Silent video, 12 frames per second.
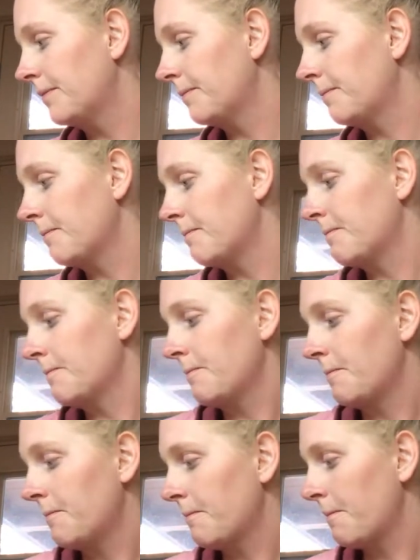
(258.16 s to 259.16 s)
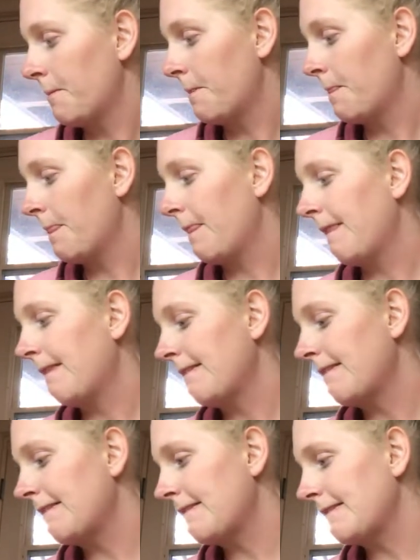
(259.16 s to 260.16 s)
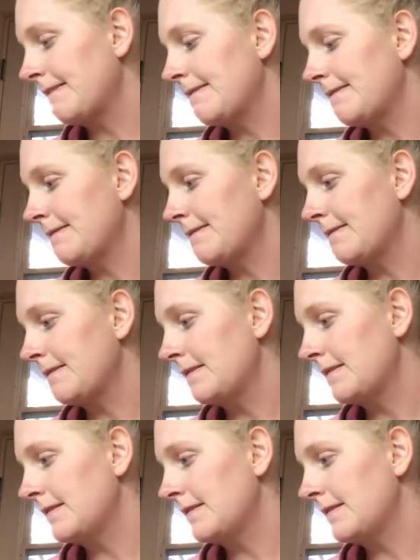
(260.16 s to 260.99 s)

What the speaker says: (silence)